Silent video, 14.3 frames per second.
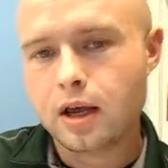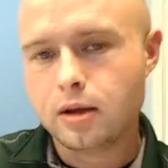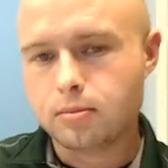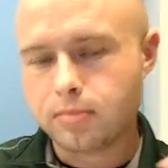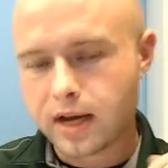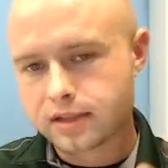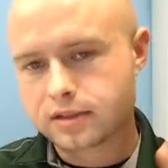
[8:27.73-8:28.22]

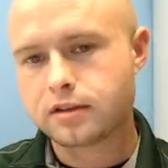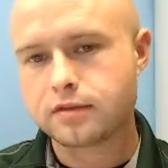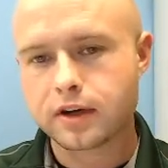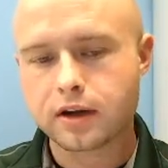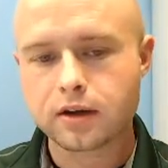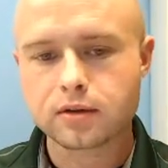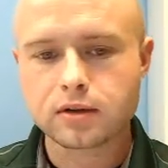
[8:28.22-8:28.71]
Back to the
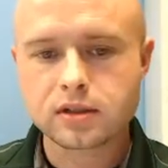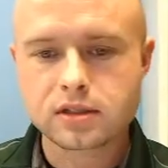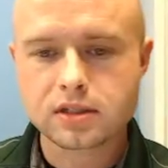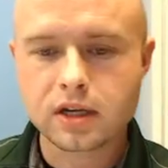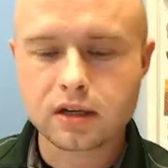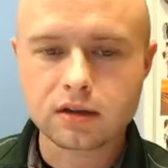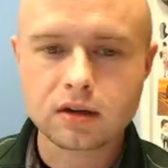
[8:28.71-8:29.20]
video, let's
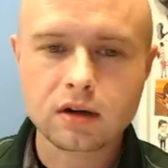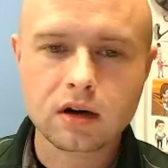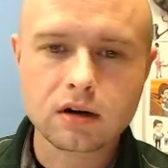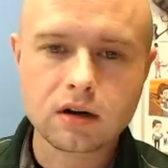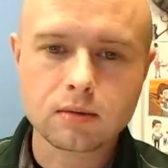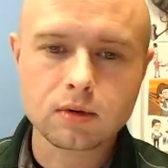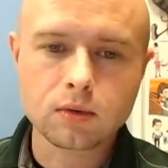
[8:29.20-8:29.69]
take a look at our
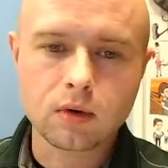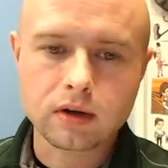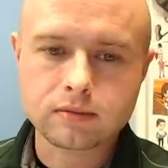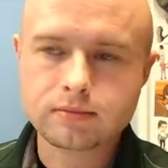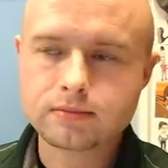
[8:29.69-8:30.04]
number 1.